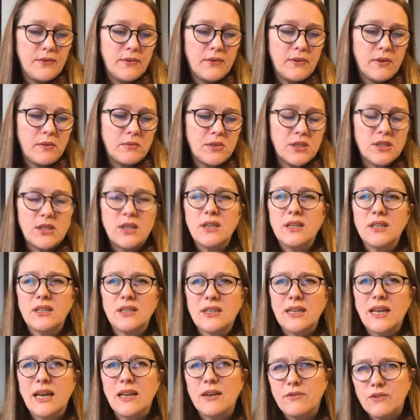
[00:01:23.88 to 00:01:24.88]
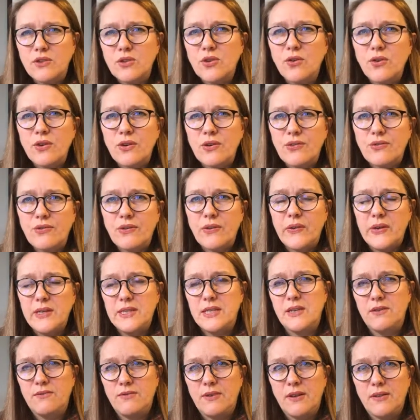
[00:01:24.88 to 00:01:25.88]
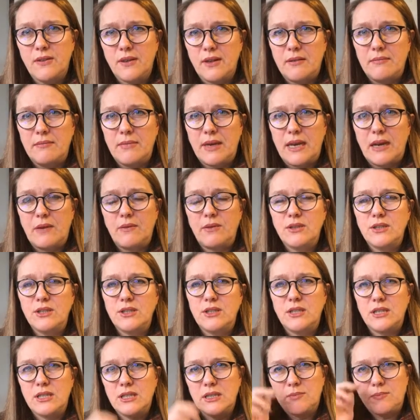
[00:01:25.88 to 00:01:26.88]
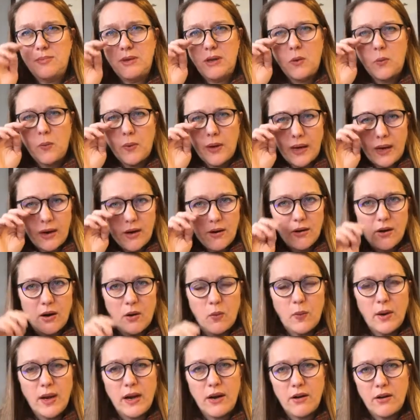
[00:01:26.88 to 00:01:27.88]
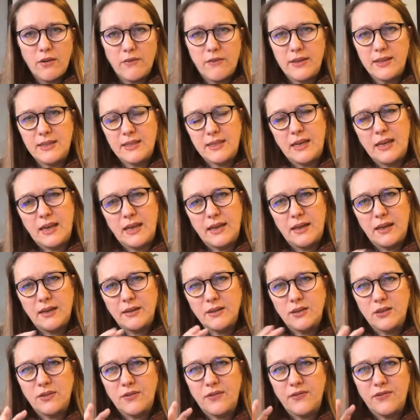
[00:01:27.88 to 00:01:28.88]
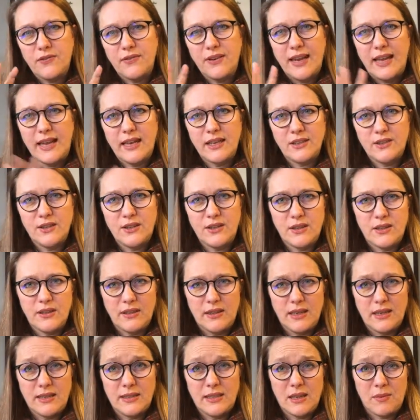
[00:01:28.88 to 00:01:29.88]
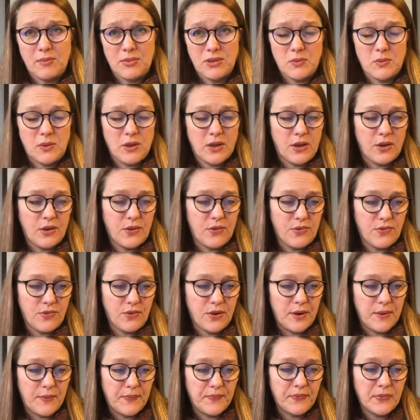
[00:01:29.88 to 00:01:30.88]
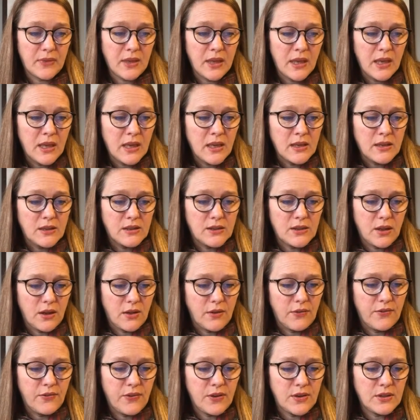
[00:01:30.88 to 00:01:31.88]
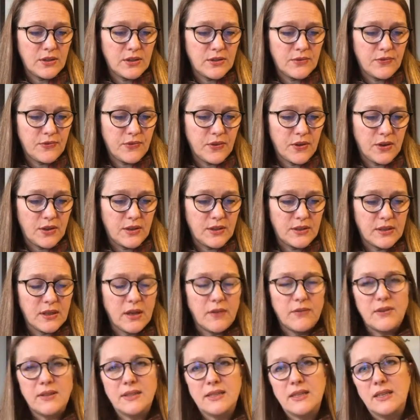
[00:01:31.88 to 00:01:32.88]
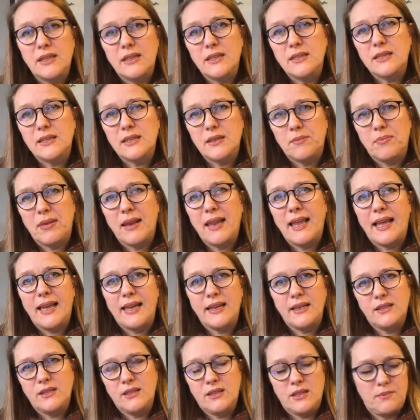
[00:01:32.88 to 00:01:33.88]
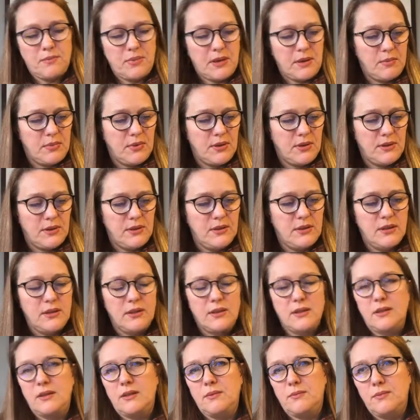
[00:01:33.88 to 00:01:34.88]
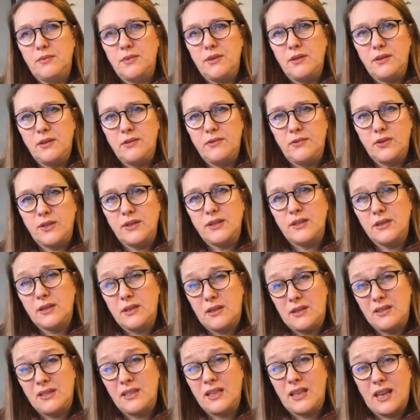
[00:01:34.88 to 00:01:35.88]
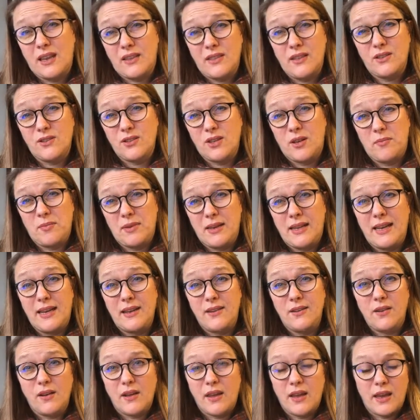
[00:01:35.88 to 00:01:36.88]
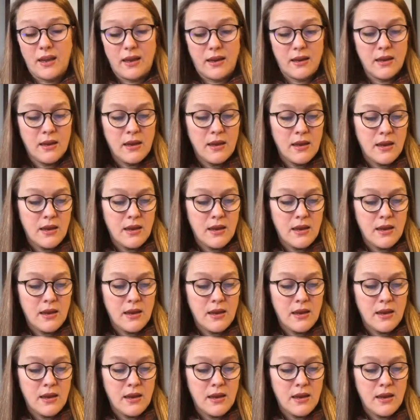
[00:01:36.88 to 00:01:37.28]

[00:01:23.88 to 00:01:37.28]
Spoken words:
I'm just going to kind of talk through it in rhythm, and I want you to just be aware of it, and I'll sort of flag certain things up as we go through. So first verse, obviously this is applying to the people, the voices that are singing the top line. Okay,